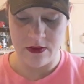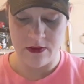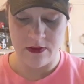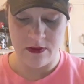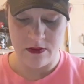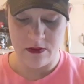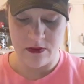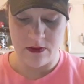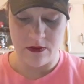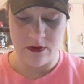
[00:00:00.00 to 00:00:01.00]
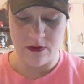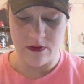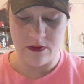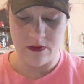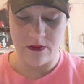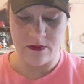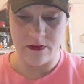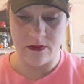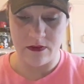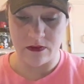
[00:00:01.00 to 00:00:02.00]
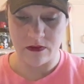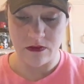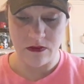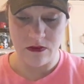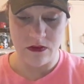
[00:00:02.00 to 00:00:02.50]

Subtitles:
(no one is talking)